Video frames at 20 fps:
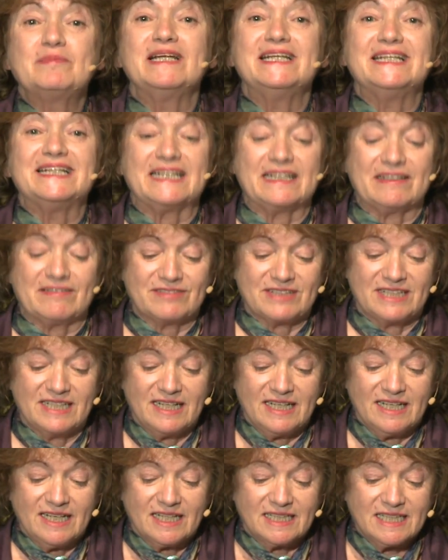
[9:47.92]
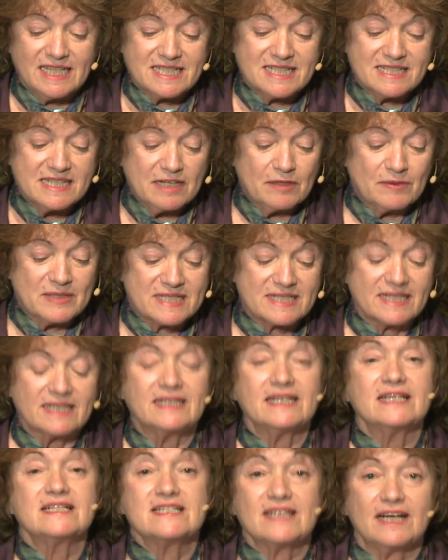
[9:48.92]
believed that sequencing
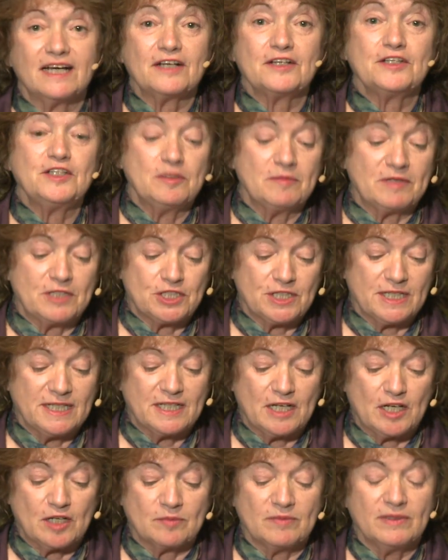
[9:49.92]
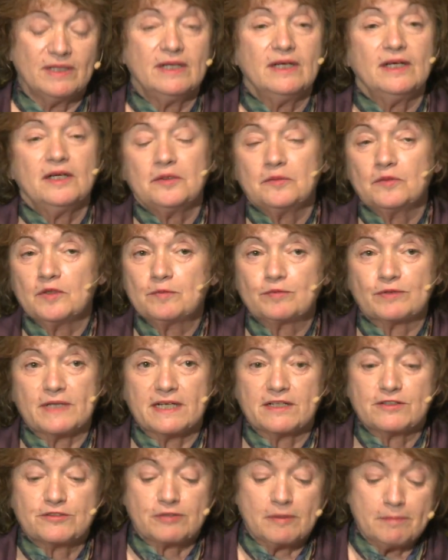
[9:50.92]
the entire human genome would
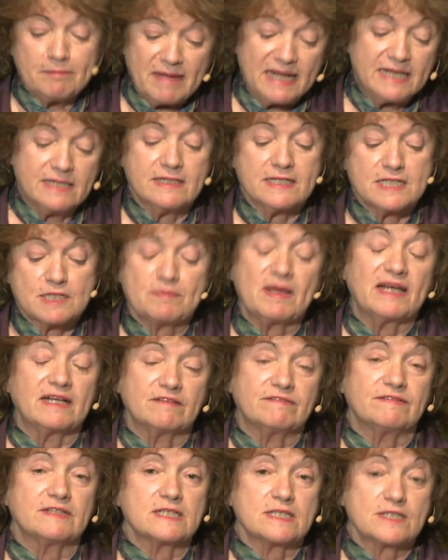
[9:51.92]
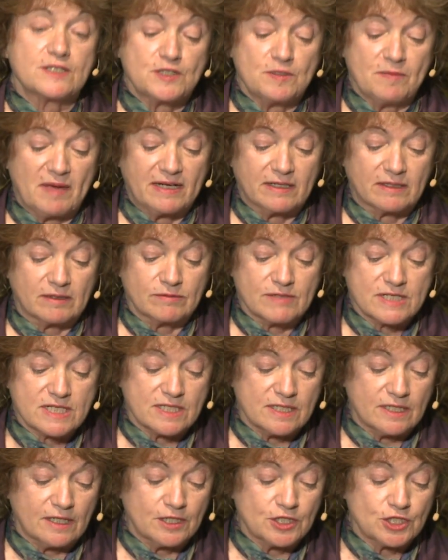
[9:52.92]
bring tremendous benefits to medical
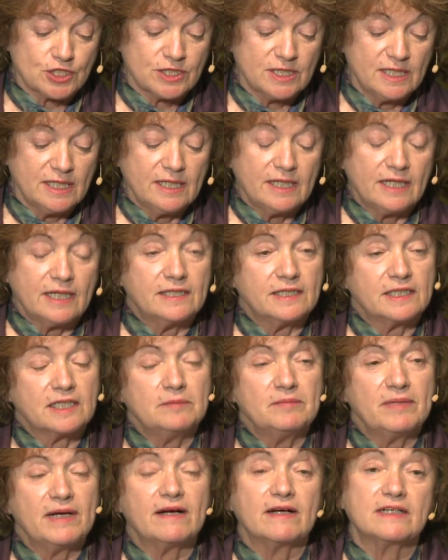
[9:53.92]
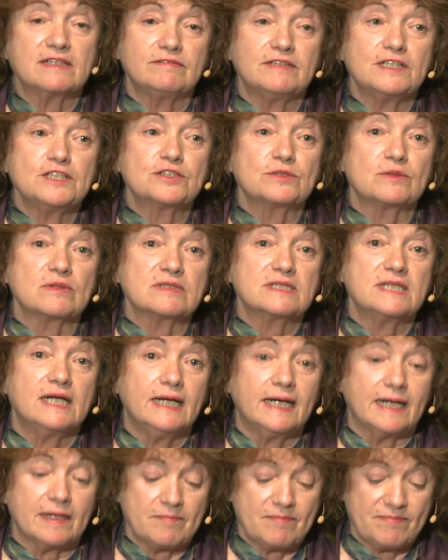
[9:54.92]
research in a comparatively short
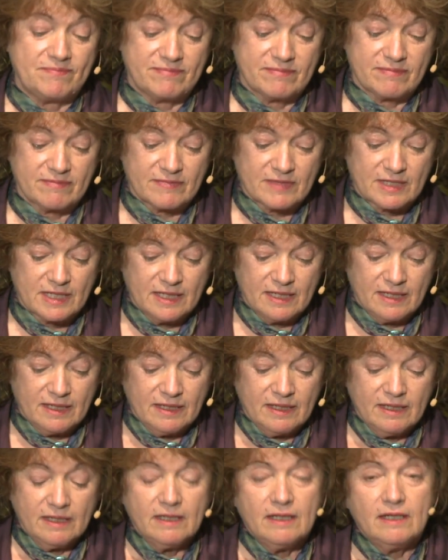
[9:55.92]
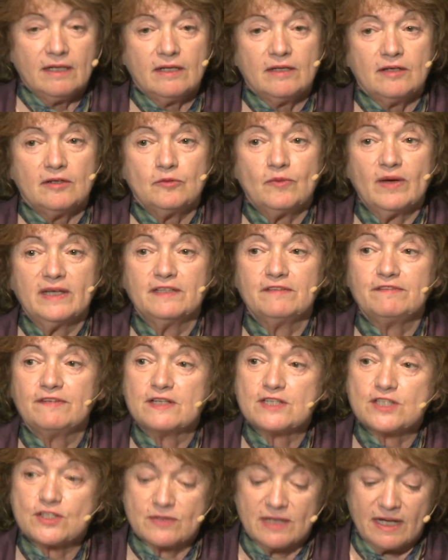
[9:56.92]
time. when the
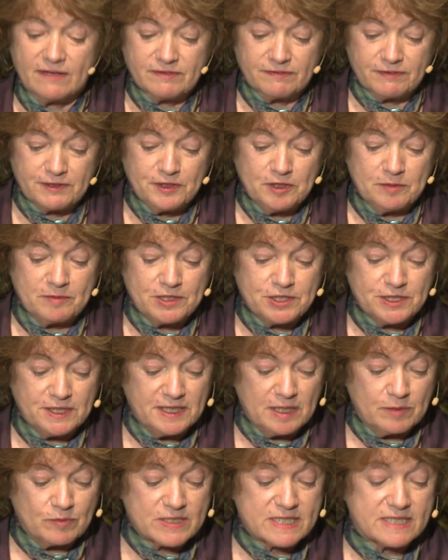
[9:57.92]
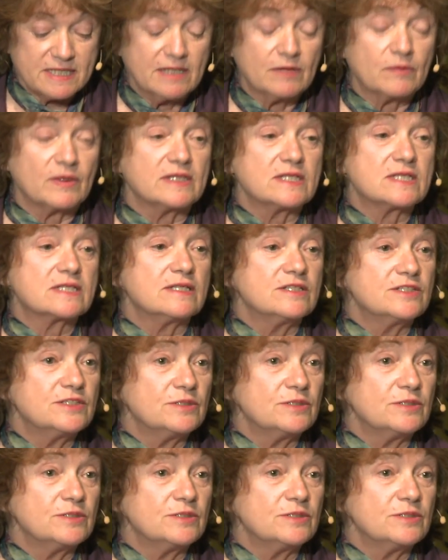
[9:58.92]
first draft of the human genome was sequenced in